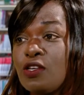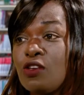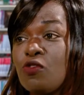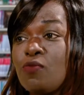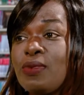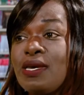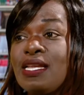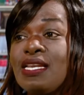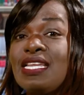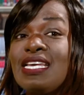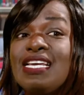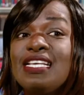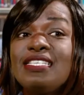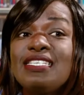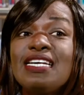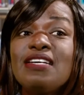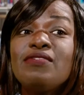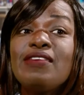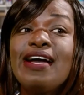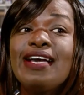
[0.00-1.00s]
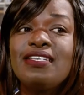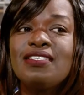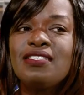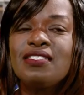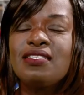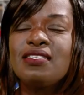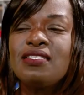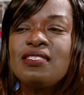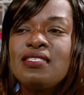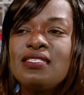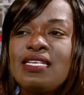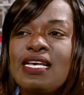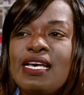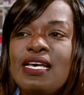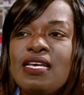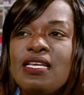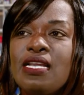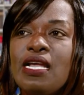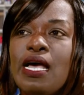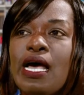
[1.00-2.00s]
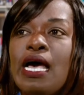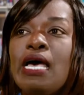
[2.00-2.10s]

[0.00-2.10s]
you may need directions, and